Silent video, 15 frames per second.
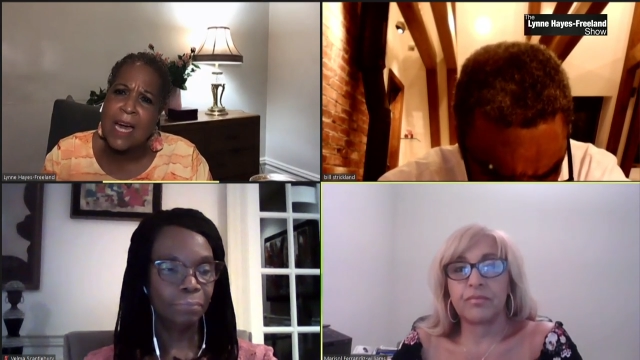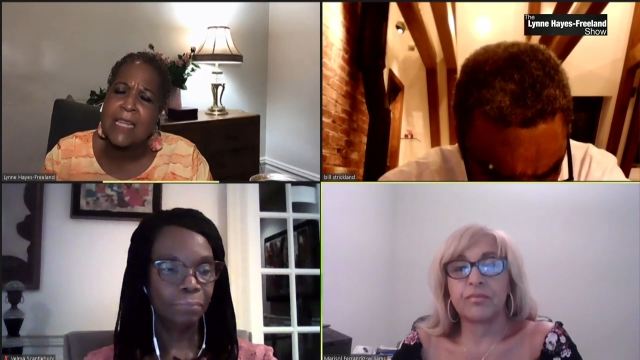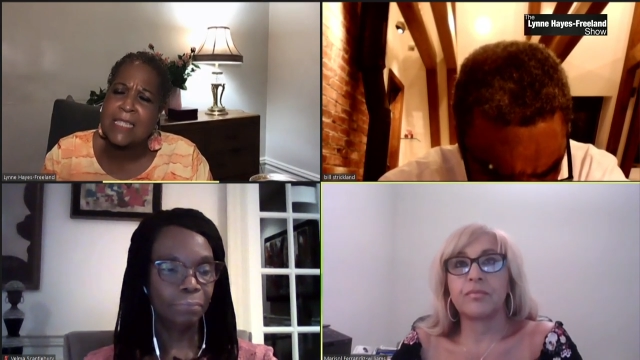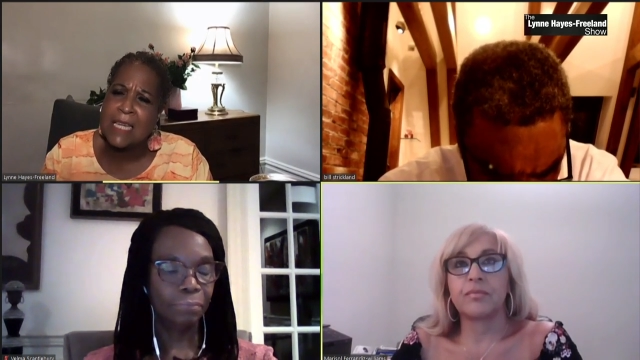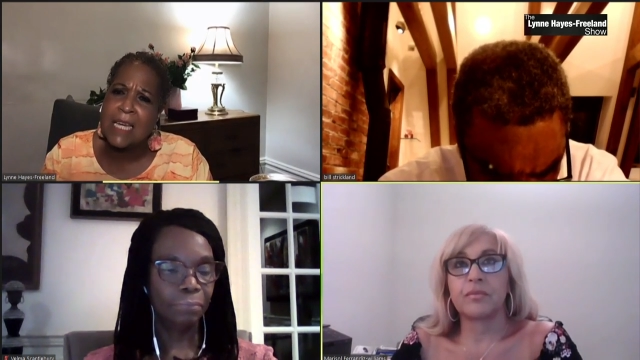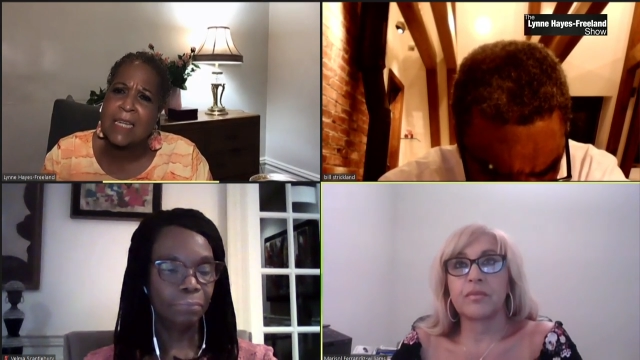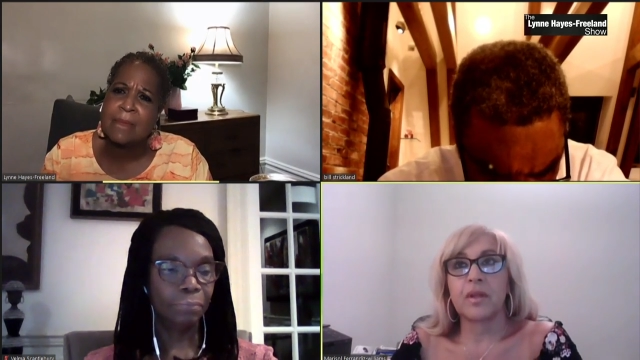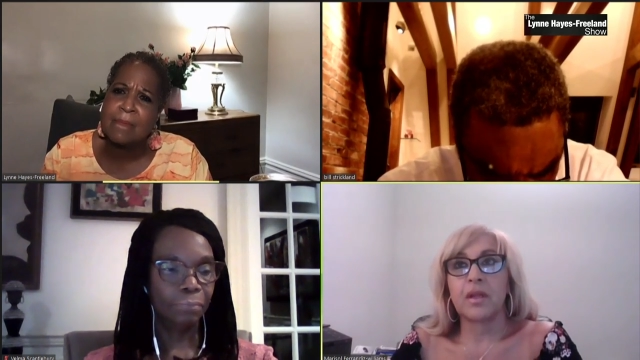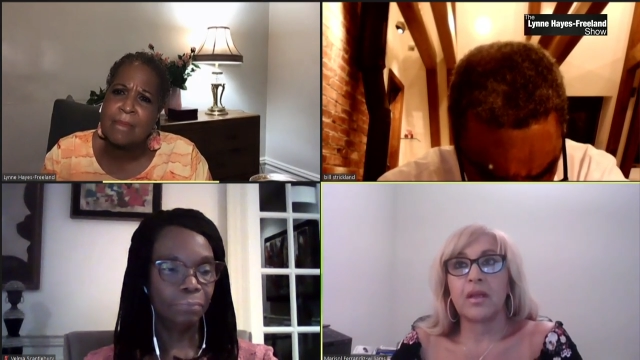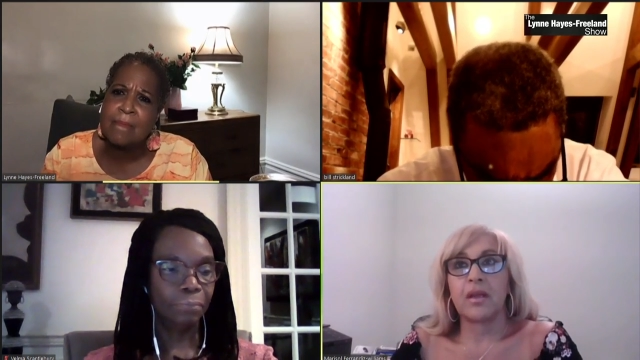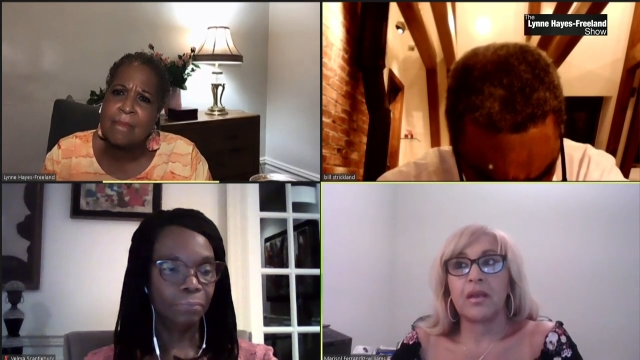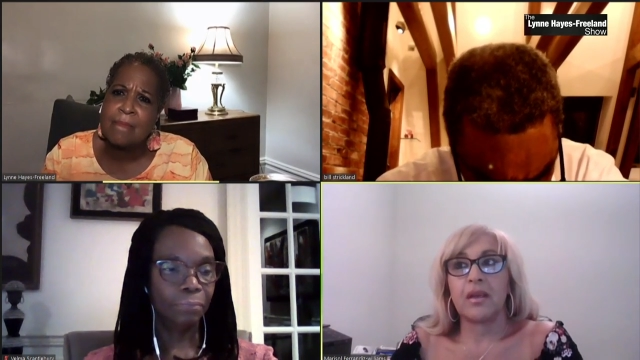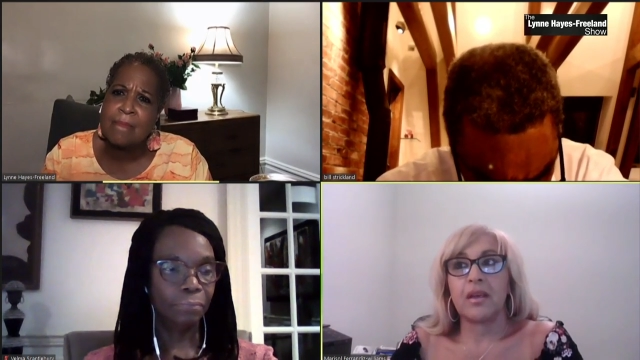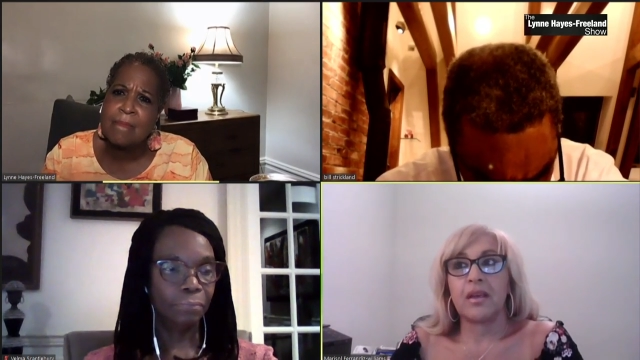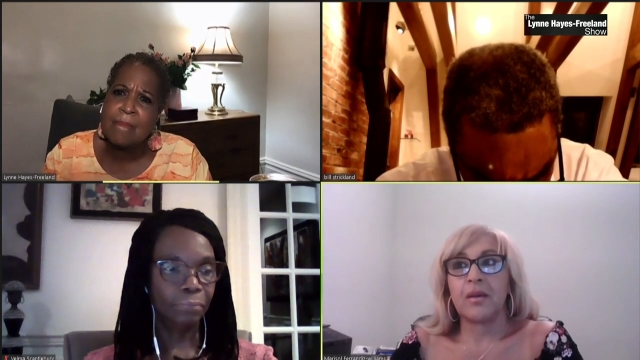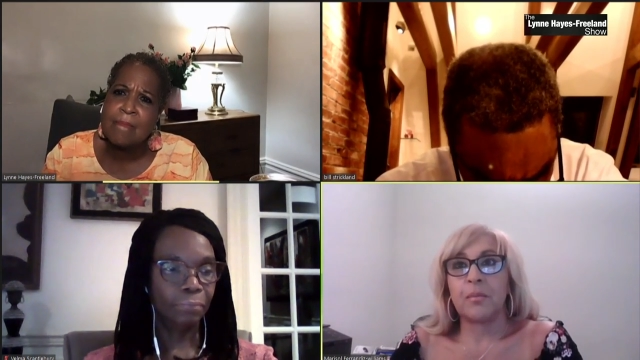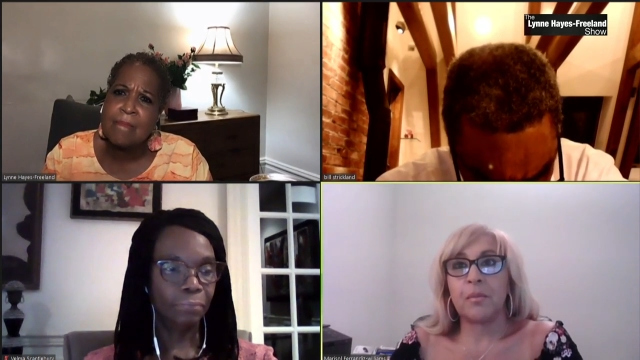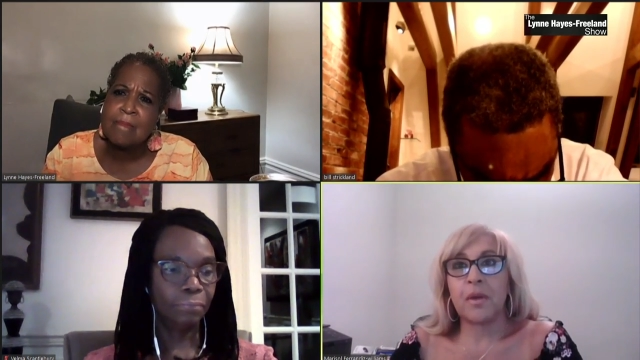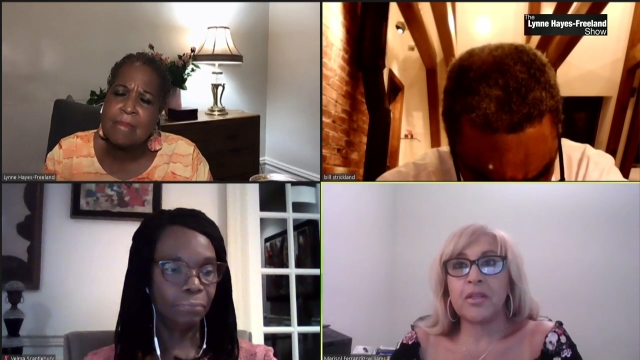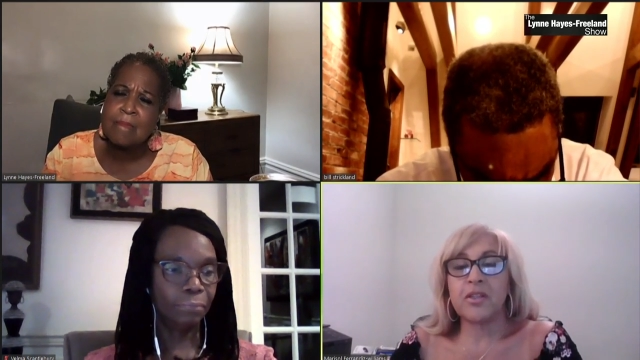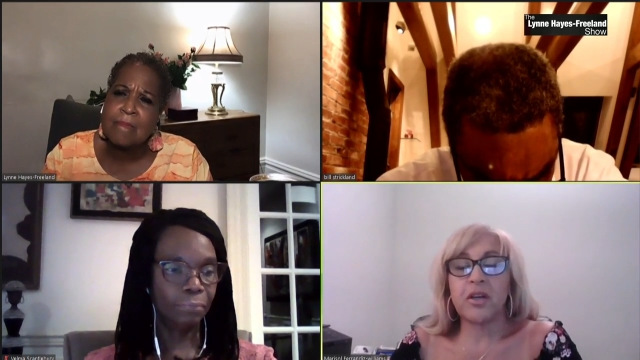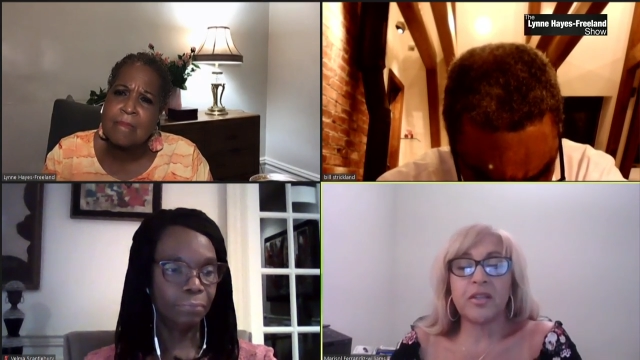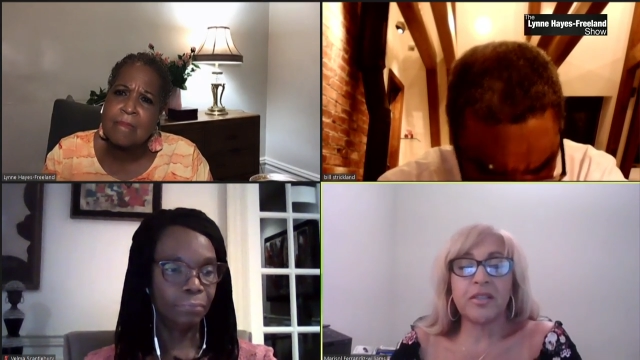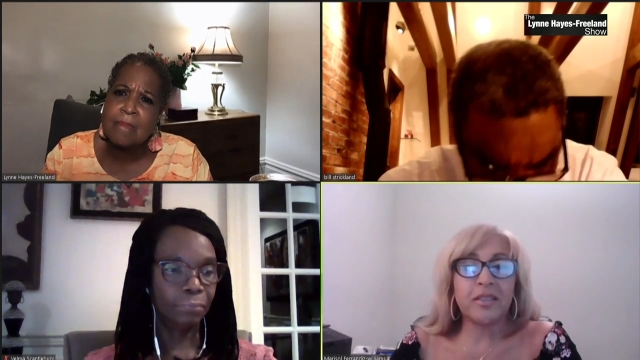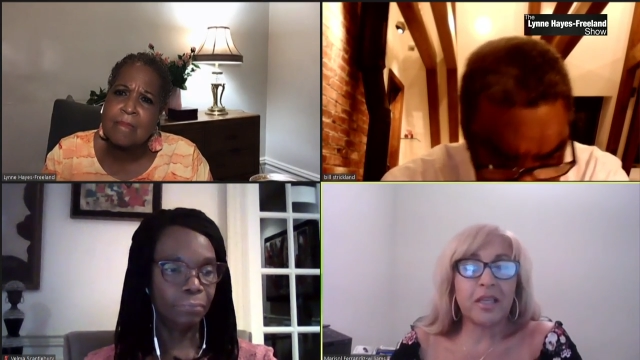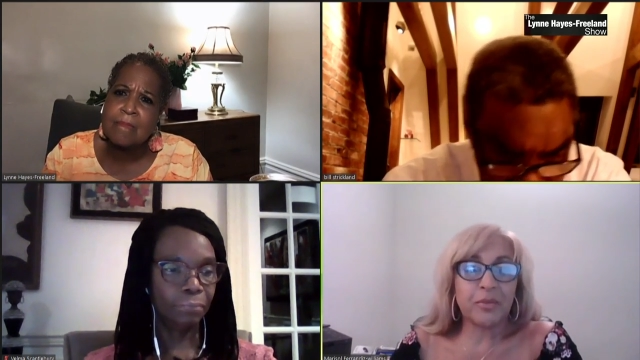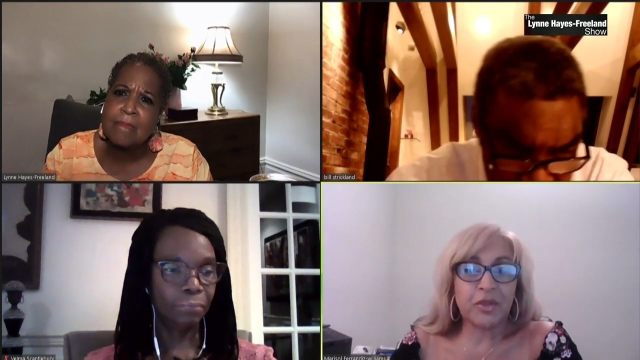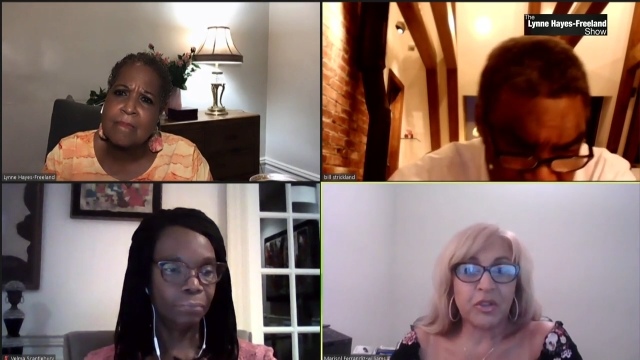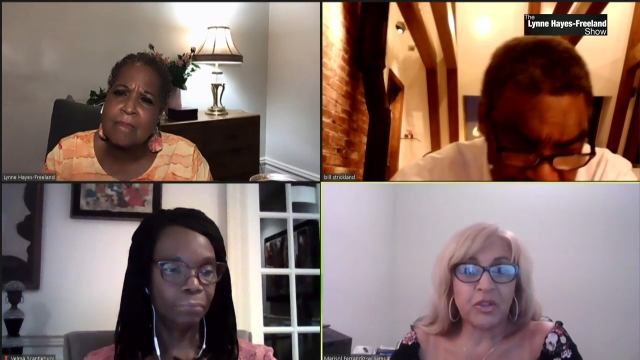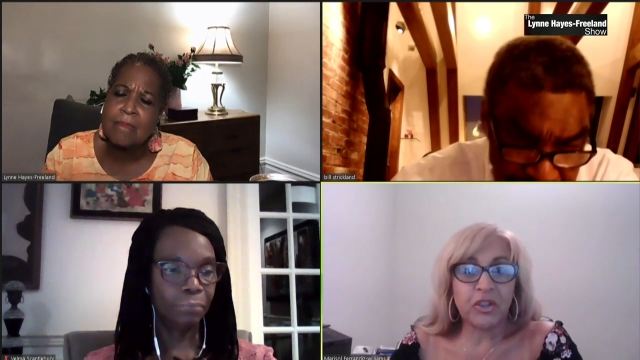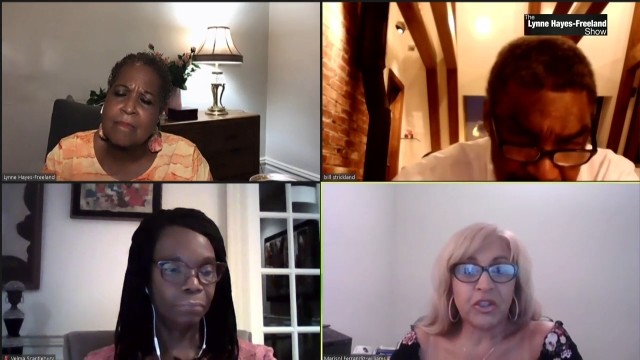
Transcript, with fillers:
Speaker 1: that day.
Speaker 2: My daughter's name is